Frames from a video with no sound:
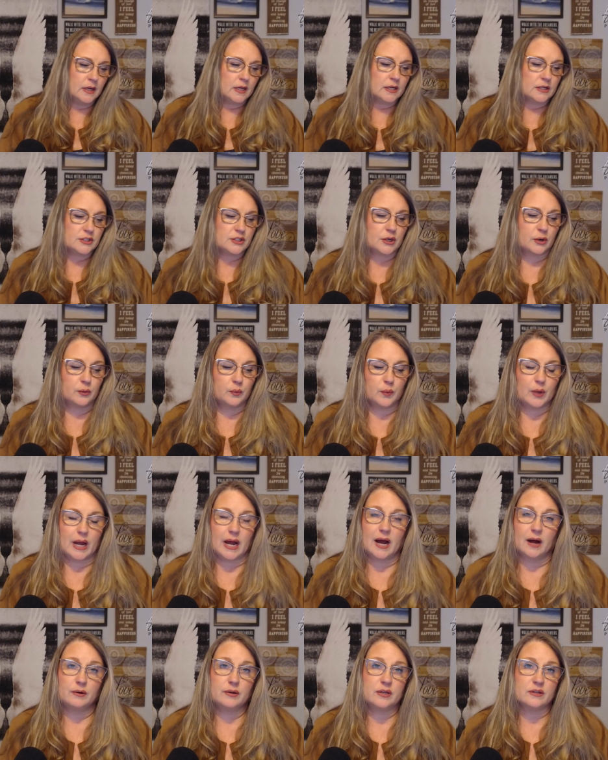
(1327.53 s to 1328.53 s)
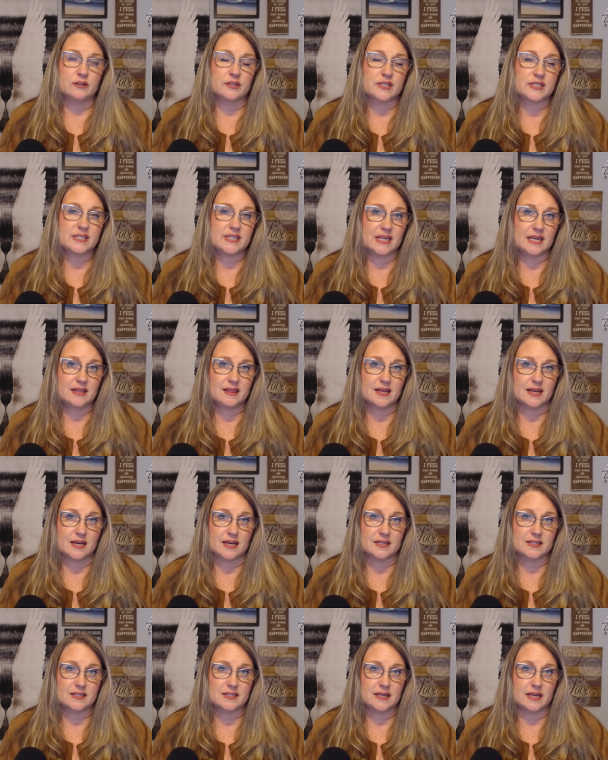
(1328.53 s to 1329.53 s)
So how you'll see
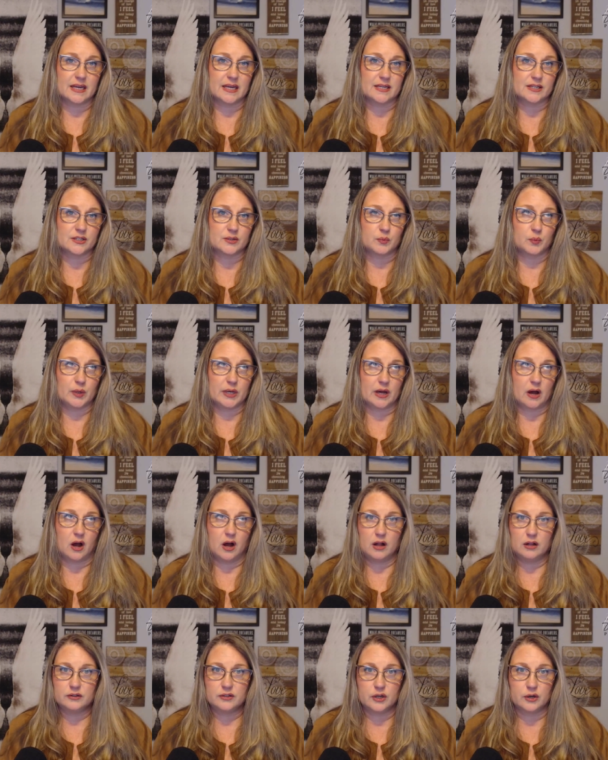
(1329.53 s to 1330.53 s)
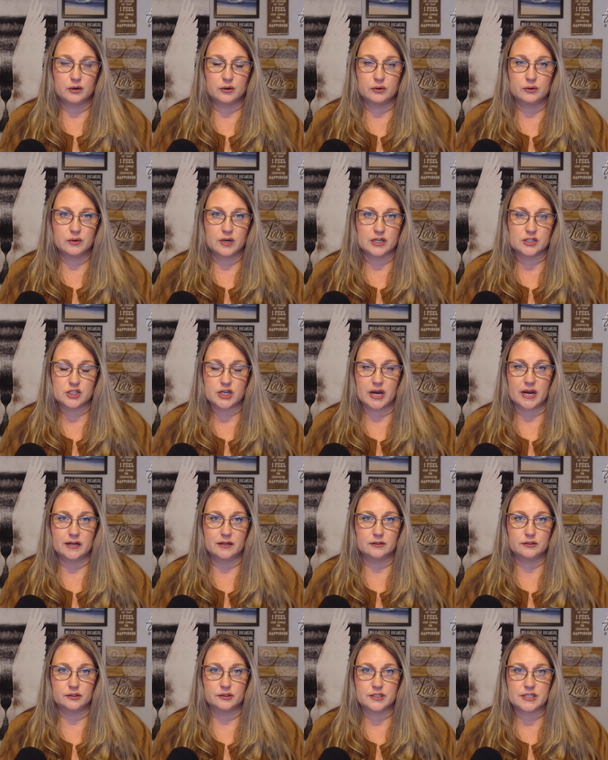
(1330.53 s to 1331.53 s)
this is we all know a
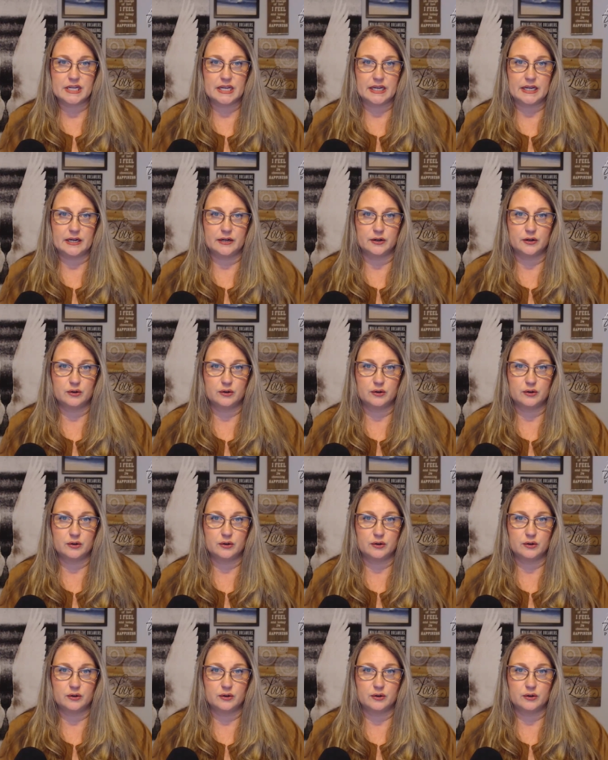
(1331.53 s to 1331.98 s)
child or teen